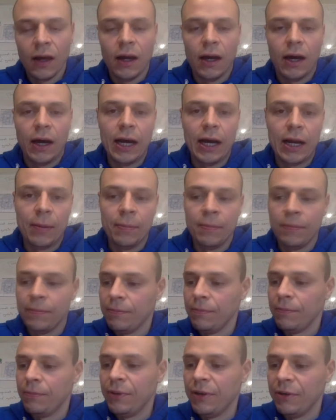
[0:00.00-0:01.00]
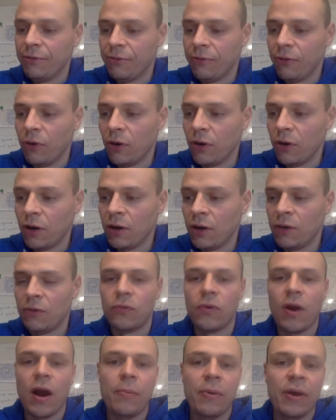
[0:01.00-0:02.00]
Adam, before
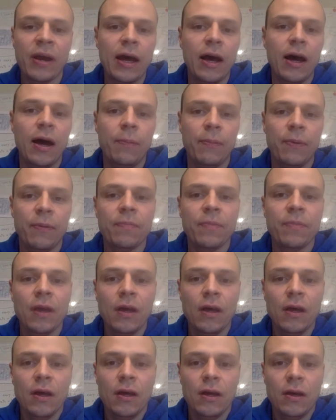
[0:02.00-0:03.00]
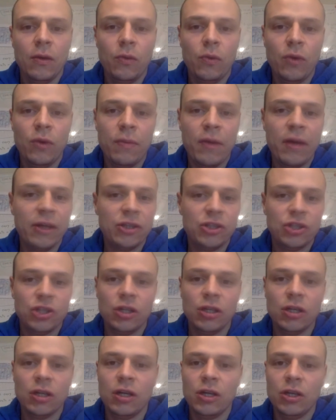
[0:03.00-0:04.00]
wrapping up, we
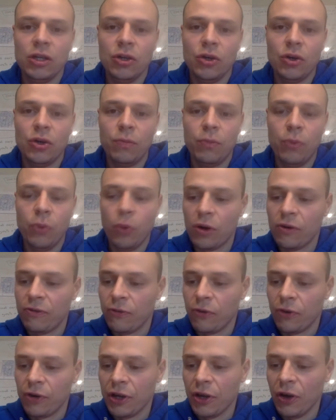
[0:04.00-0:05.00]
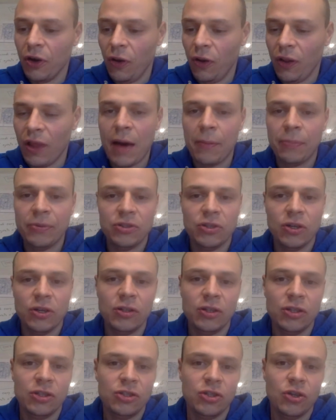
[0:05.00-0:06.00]
mentioned your book for the whole
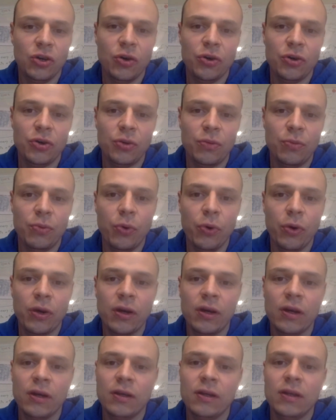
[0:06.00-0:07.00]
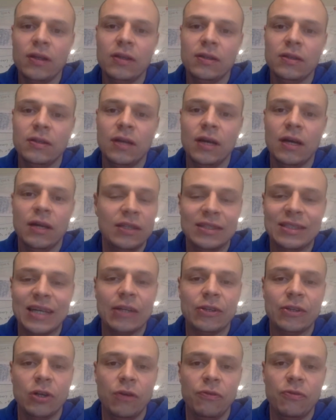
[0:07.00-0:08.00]
episode. So your book, the
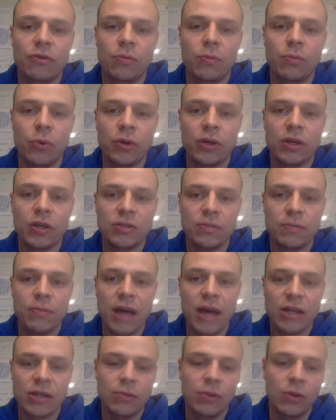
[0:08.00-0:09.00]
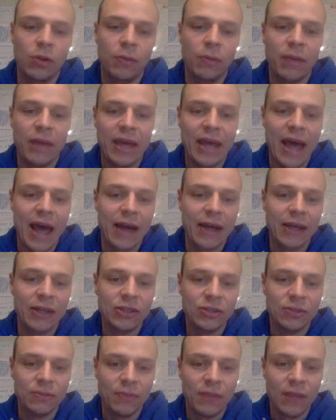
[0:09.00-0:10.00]
title of your book is Basketball
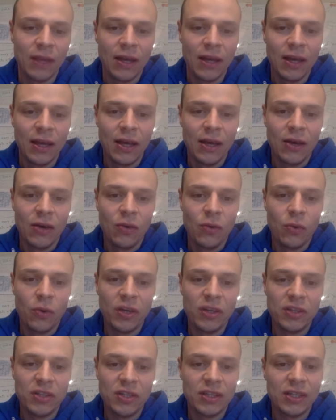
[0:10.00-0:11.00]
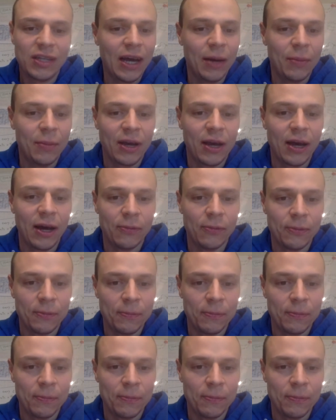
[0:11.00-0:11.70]
Mechanics. When is it coming out?